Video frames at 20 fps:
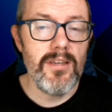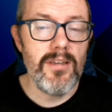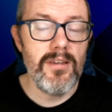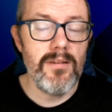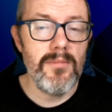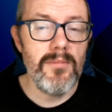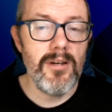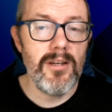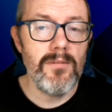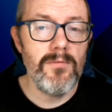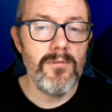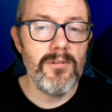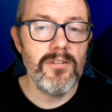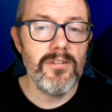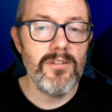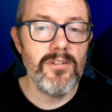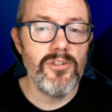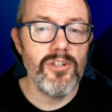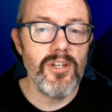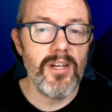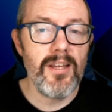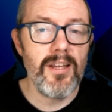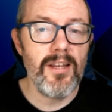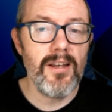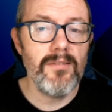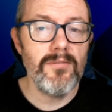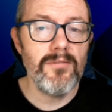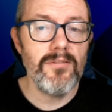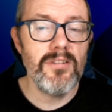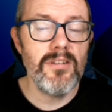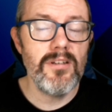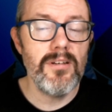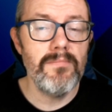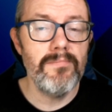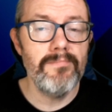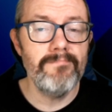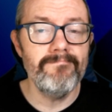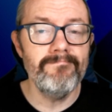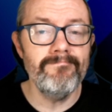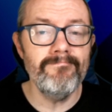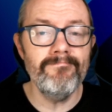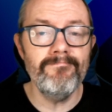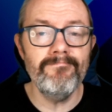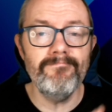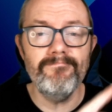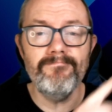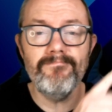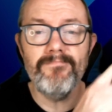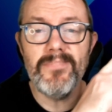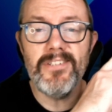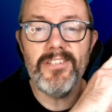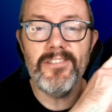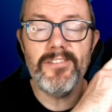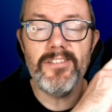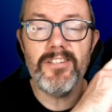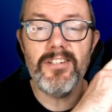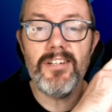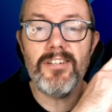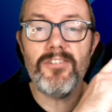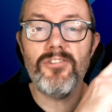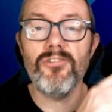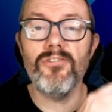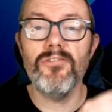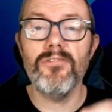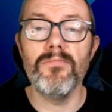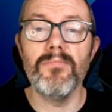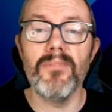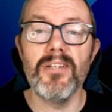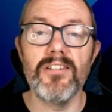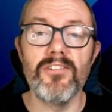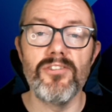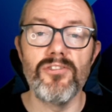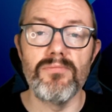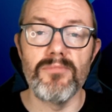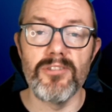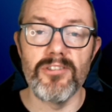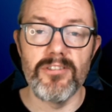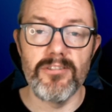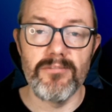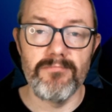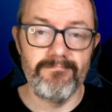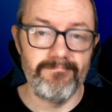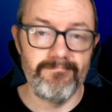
you might want to check out some international management.